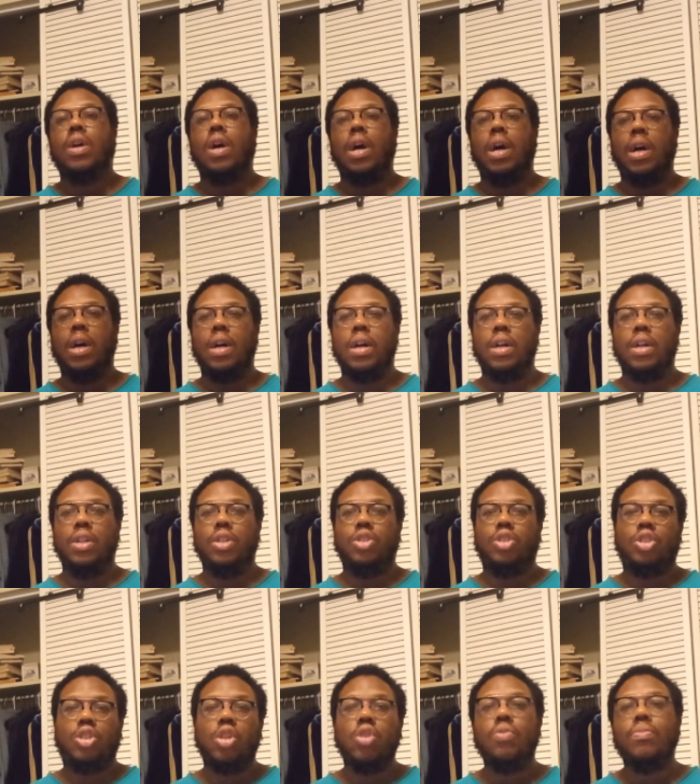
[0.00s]
uh,
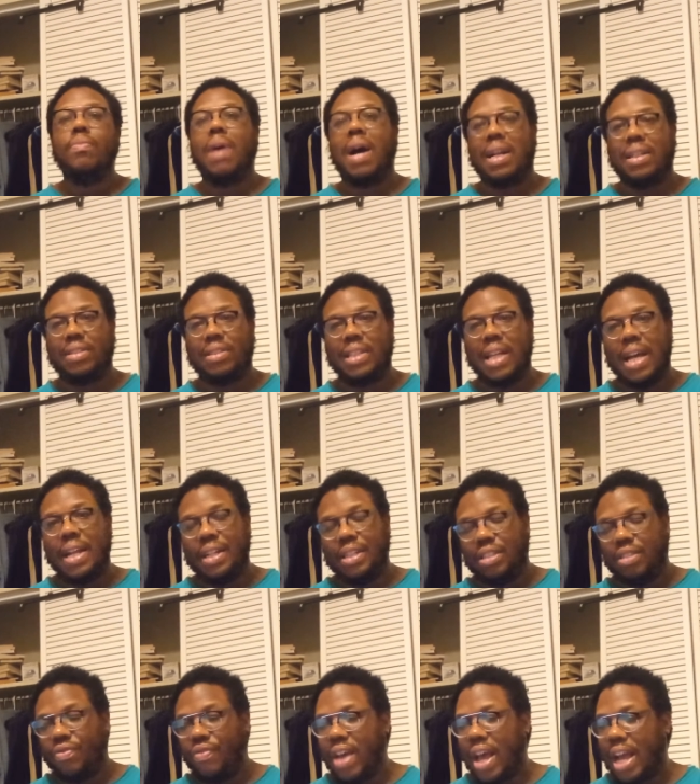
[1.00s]
to my
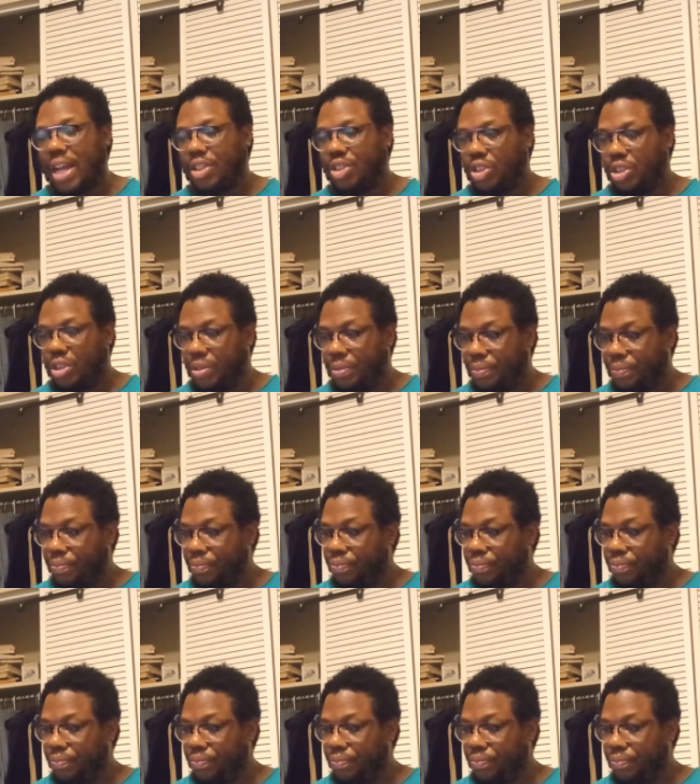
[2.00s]
satisfaction.